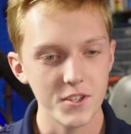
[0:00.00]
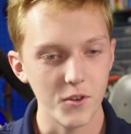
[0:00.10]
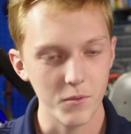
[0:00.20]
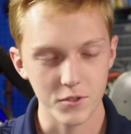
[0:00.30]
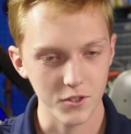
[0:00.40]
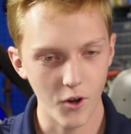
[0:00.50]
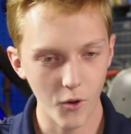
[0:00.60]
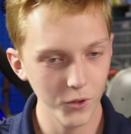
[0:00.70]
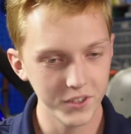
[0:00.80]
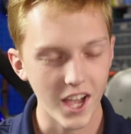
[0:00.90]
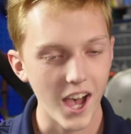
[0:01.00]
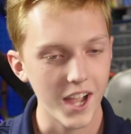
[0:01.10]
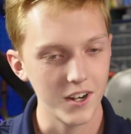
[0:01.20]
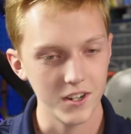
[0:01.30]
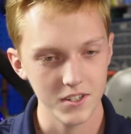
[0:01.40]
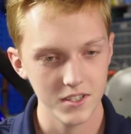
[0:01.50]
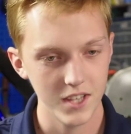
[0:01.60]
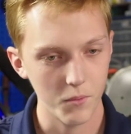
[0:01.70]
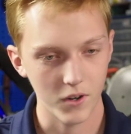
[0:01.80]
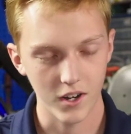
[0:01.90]
So it was old tires.
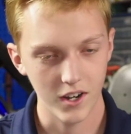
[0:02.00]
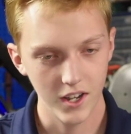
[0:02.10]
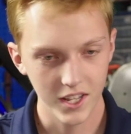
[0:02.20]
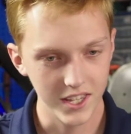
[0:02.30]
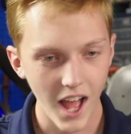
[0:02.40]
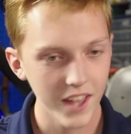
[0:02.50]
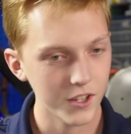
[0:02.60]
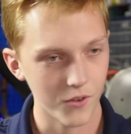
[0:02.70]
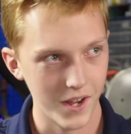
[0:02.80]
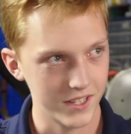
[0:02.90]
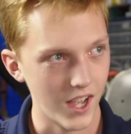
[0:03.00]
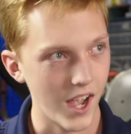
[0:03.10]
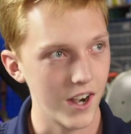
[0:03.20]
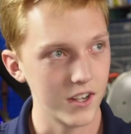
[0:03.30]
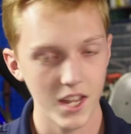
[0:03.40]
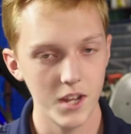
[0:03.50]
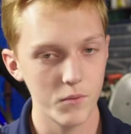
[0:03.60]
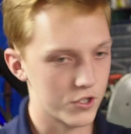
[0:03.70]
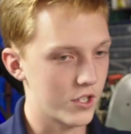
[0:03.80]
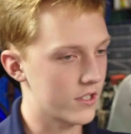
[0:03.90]
They were not great tires, and it
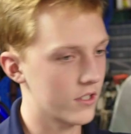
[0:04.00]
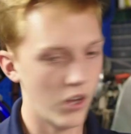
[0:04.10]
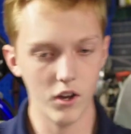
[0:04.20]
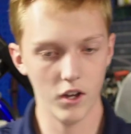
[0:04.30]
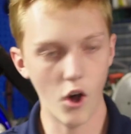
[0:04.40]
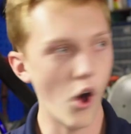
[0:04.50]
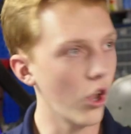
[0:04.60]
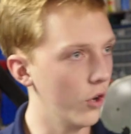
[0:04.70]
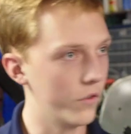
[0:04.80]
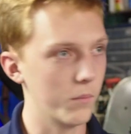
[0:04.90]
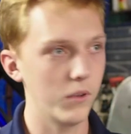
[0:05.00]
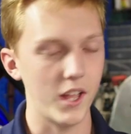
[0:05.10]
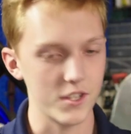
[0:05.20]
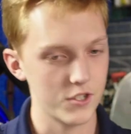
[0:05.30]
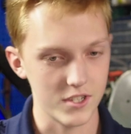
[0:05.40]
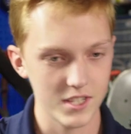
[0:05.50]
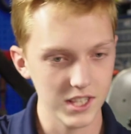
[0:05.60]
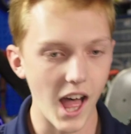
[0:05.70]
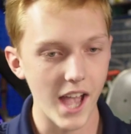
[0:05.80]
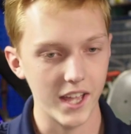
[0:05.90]
was just all over the place, just
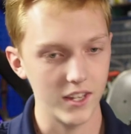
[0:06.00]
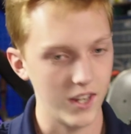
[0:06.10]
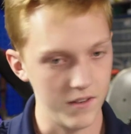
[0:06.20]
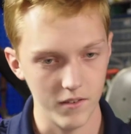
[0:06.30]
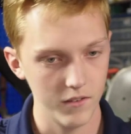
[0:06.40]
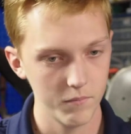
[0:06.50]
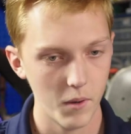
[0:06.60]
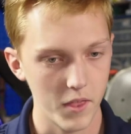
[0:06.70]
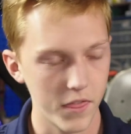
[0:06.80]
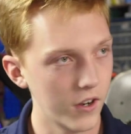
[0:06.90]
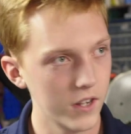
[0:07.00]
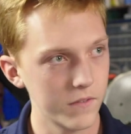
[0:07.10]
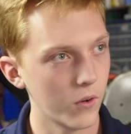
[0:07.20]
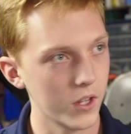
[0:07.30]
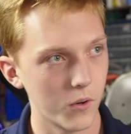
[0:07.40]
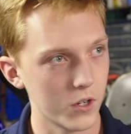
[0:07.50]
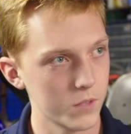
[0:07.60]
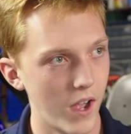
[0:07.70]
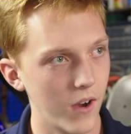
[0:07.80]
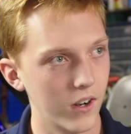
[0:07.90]
slide, and probably 30, 40
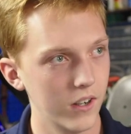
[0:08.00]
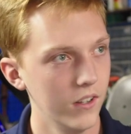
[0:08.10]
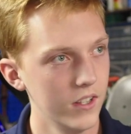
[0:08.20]
horsepower,